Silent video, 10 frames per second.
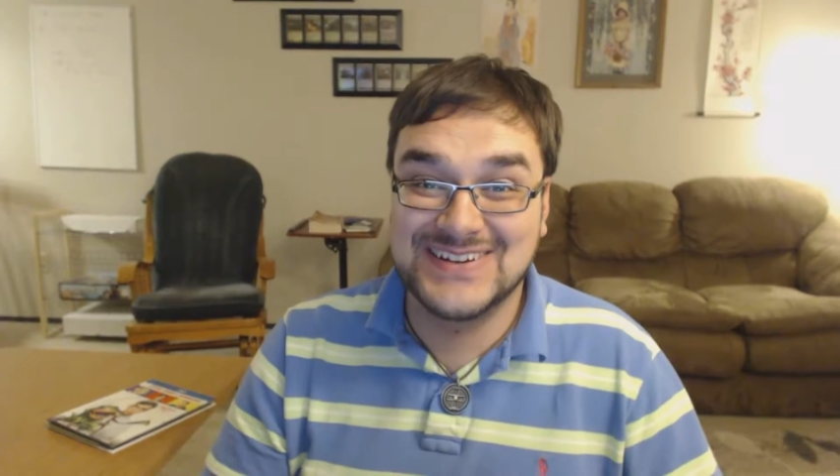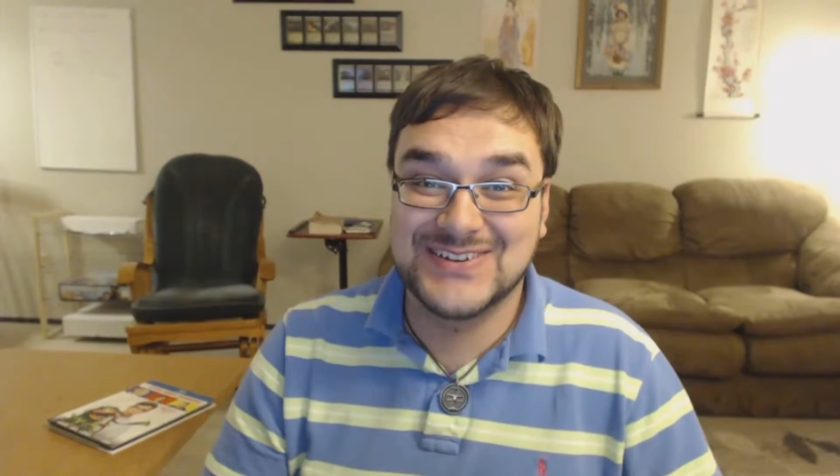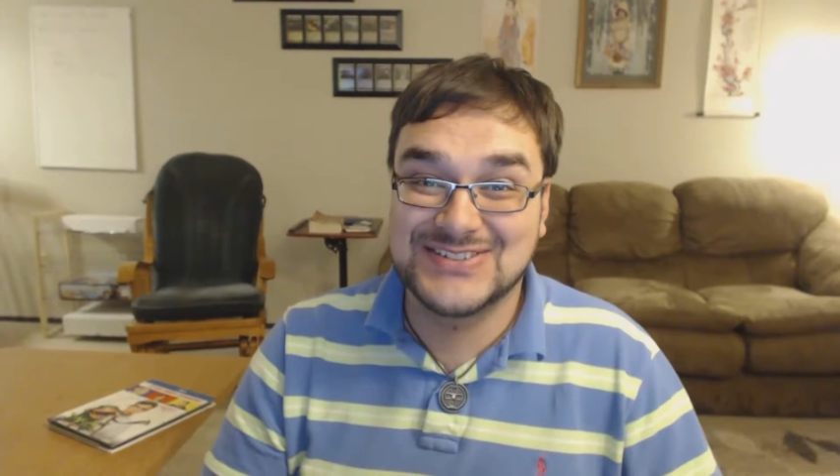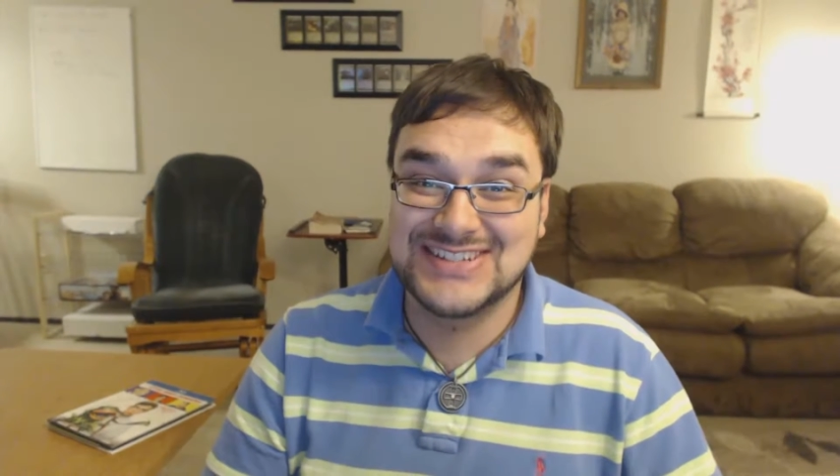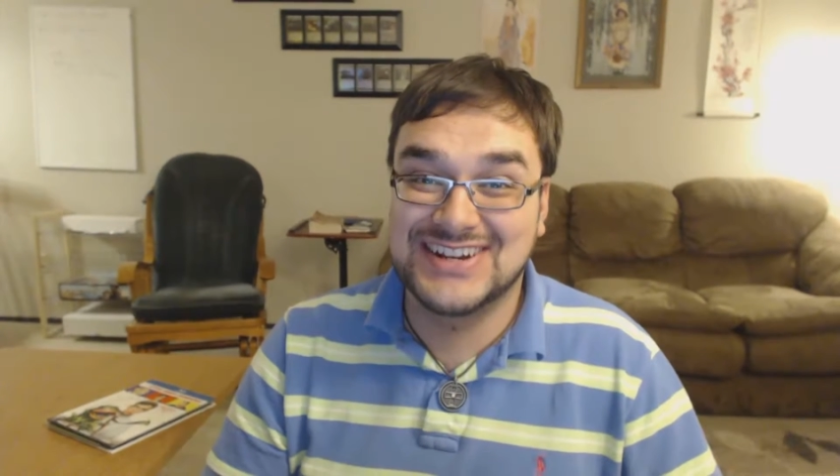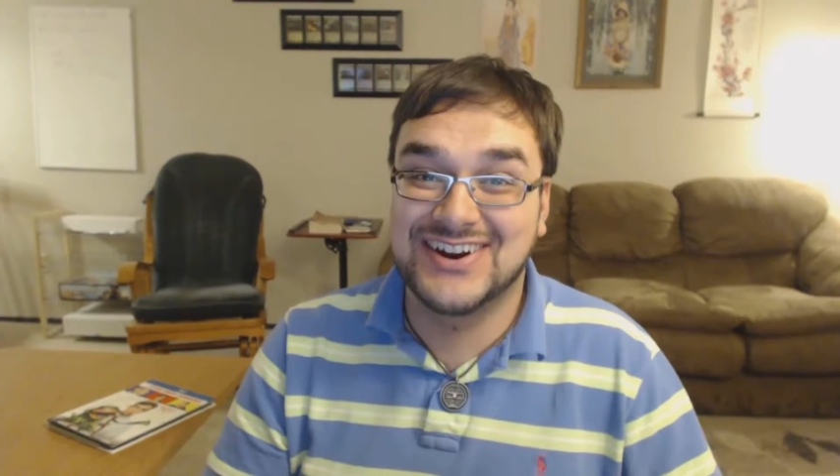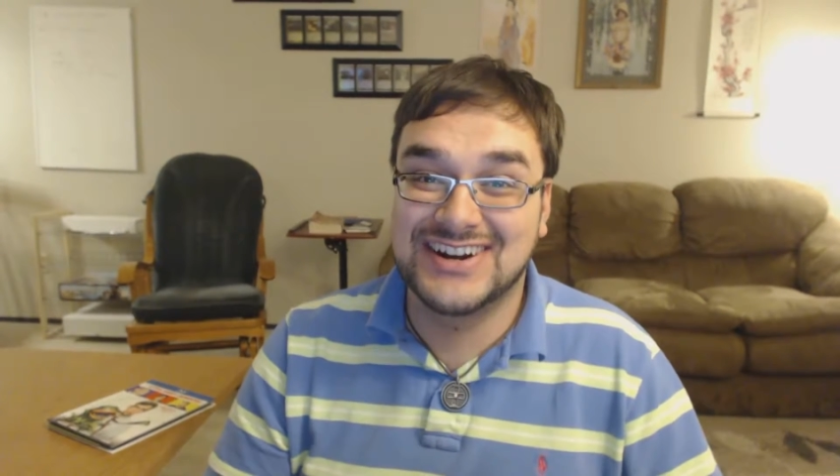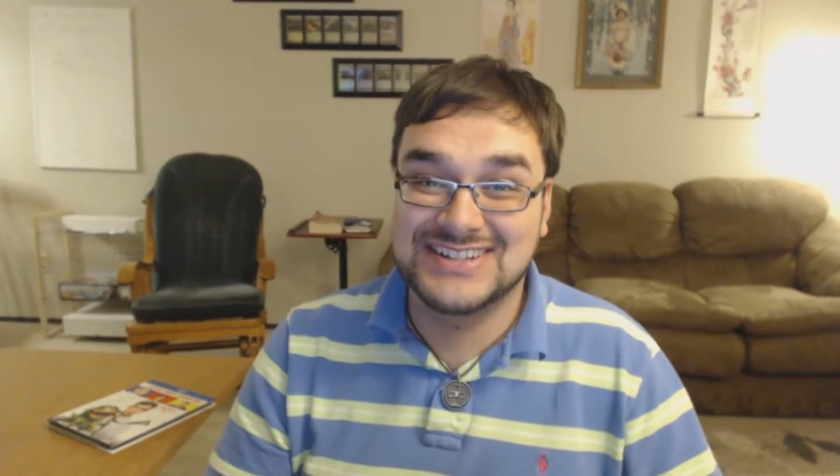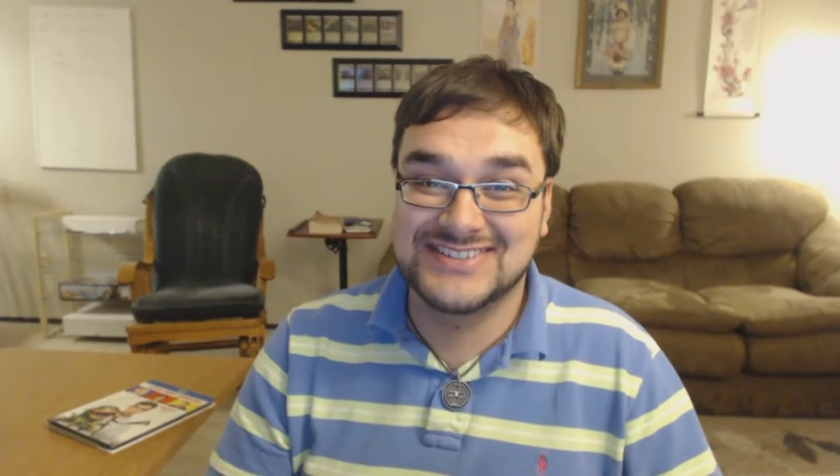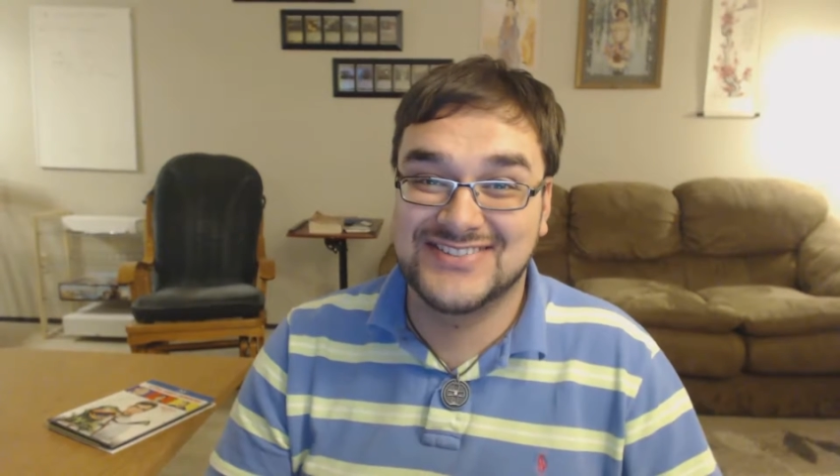to go see
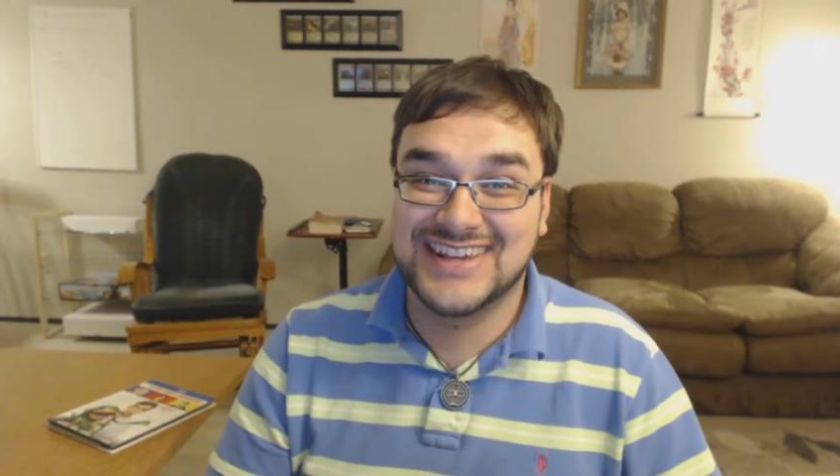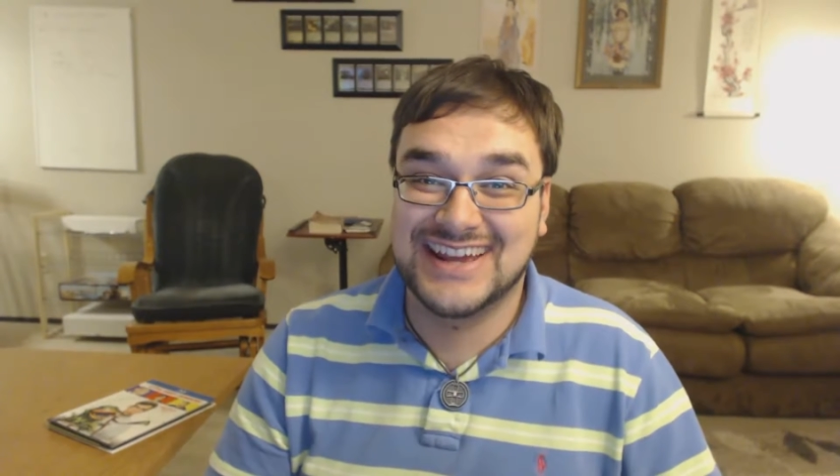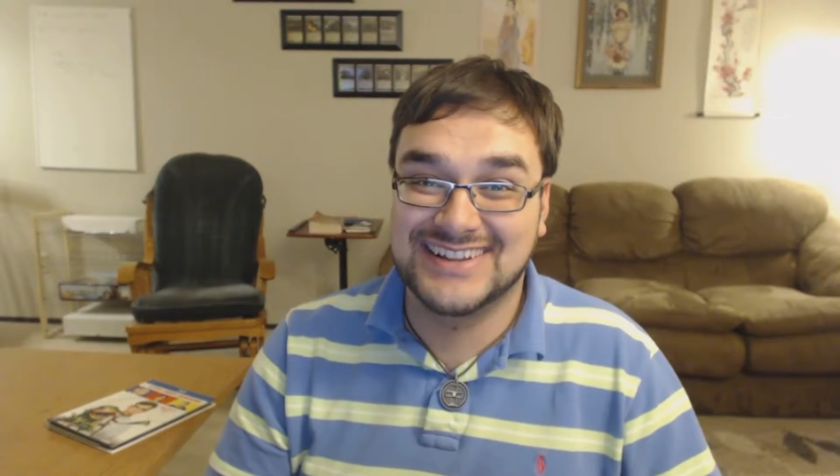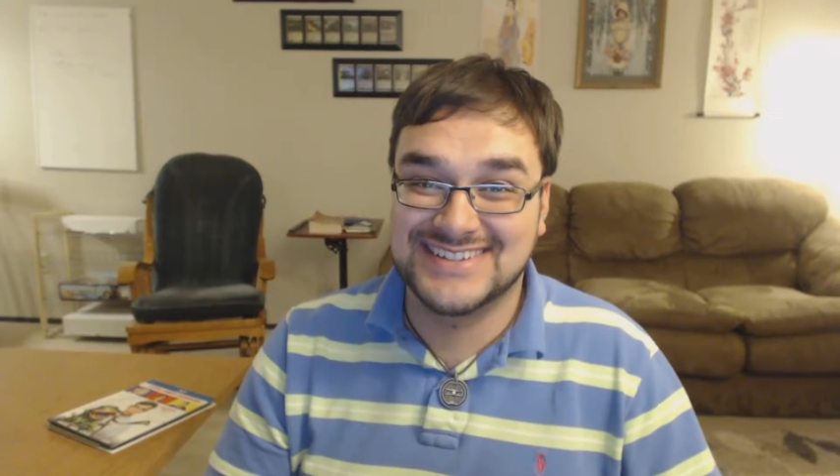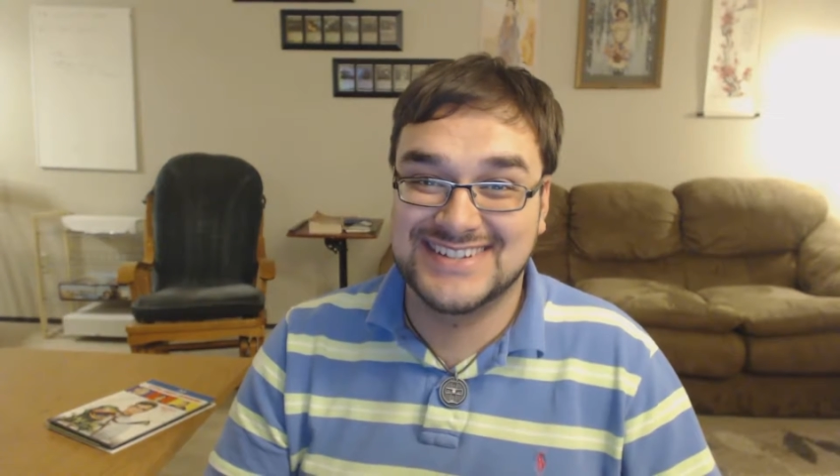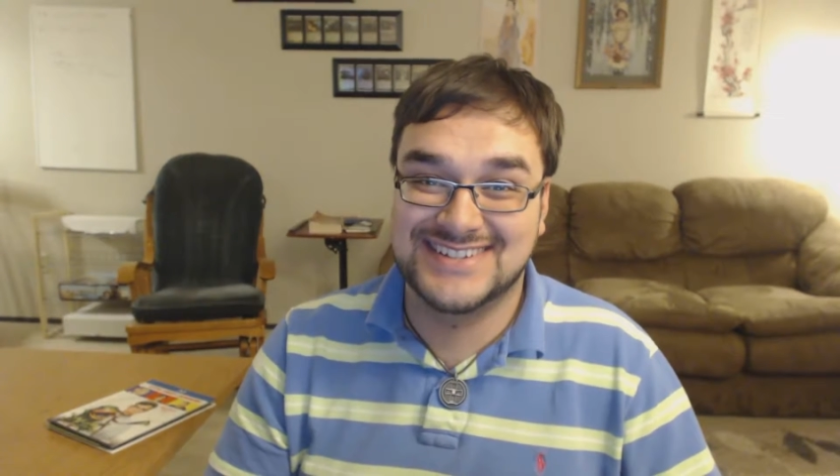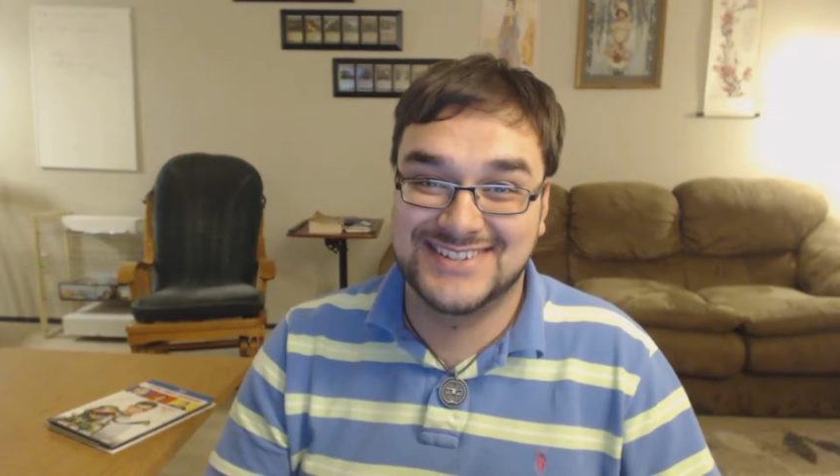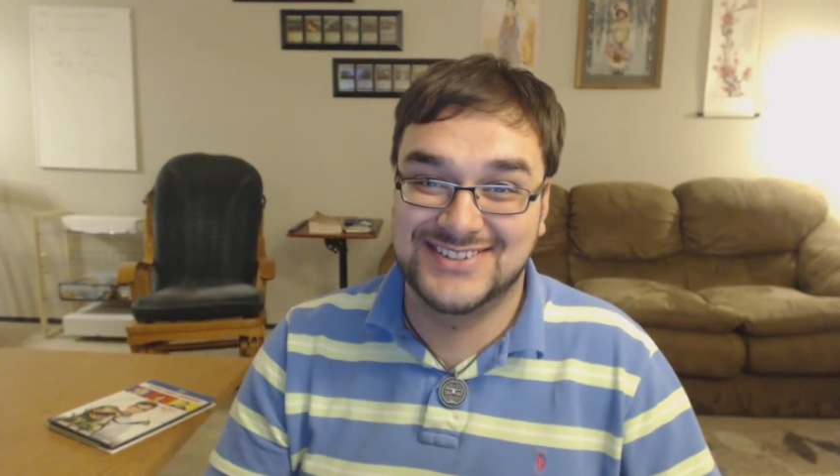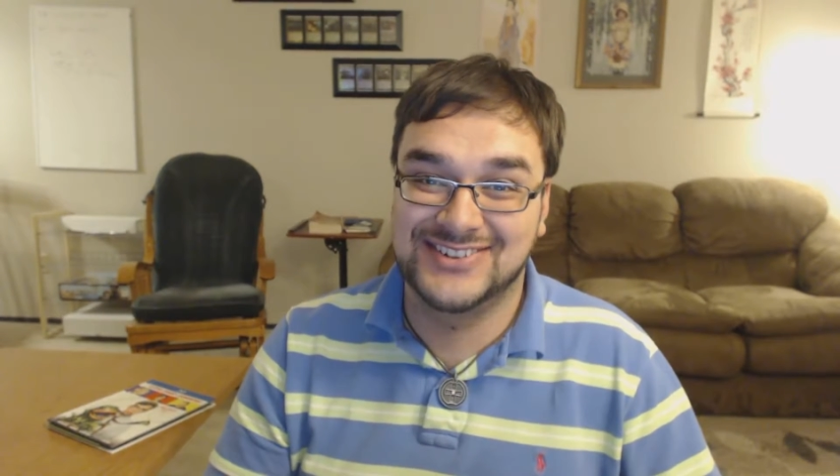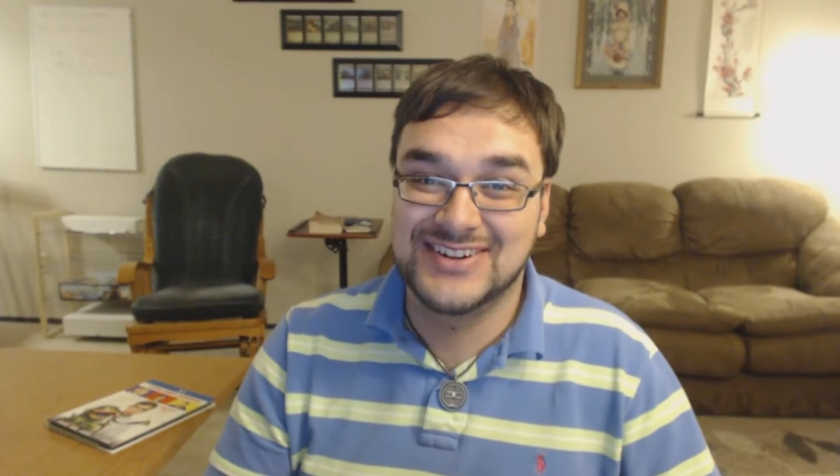Guardians of the Galaxy
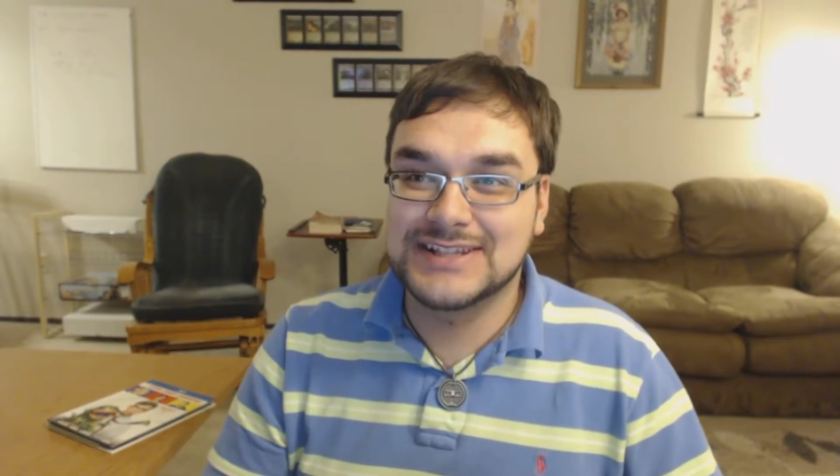2,